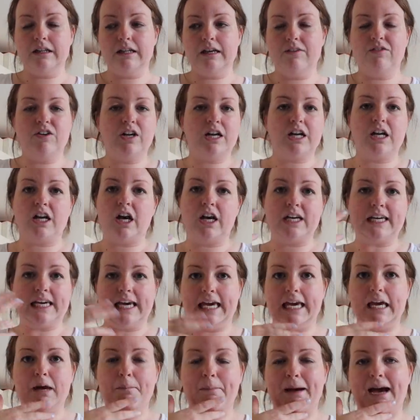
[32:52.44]
Even like an
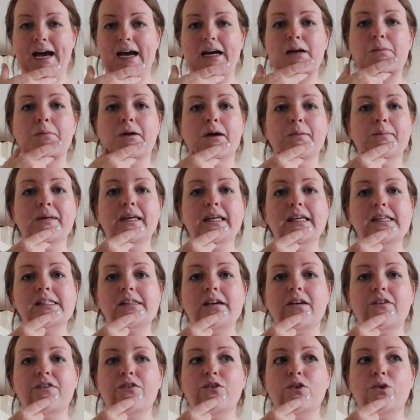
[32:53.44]
Ikea bag might be
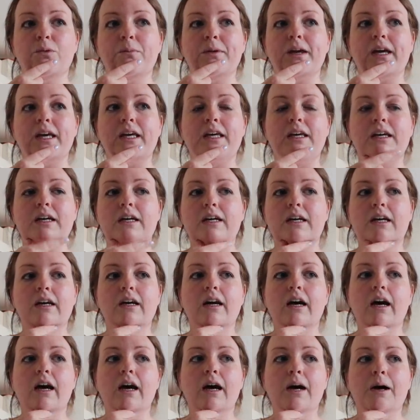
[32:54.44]
easier for me
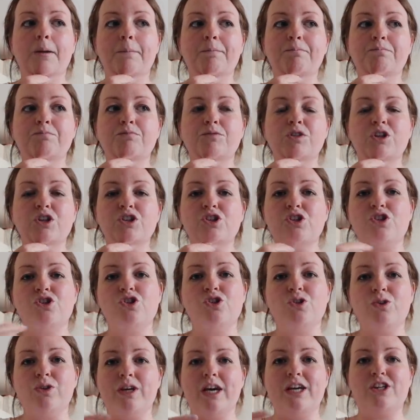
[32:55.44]
because um, the
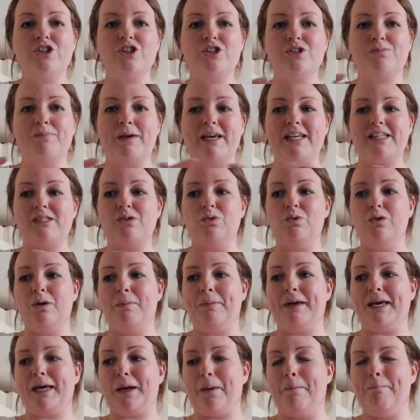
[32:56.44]
suitcase just makes it all
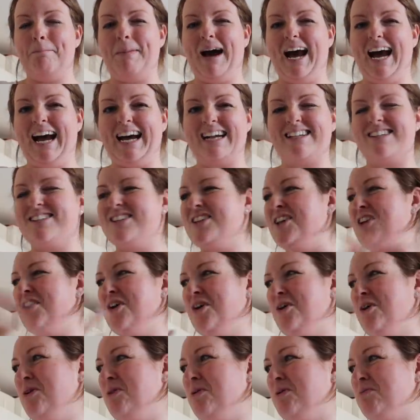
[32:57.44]
a bit compact. I
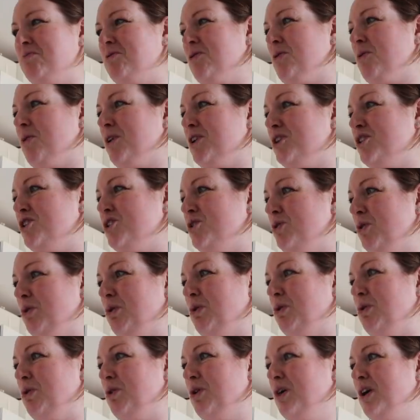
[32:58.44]
don't know, I'm not quite
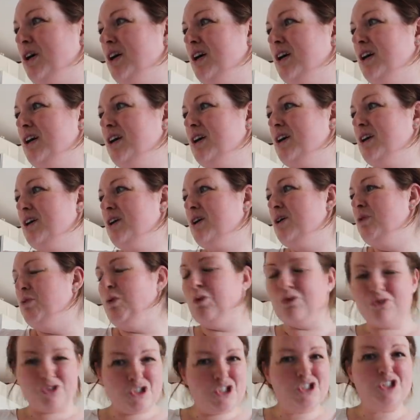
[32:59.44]
sure
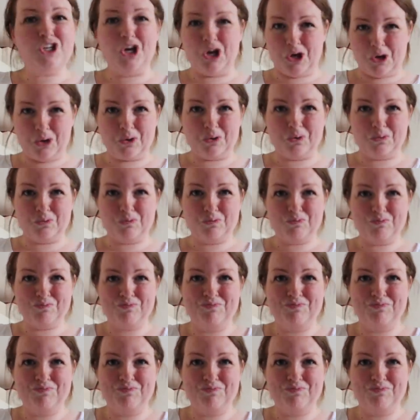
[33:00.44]
what to do.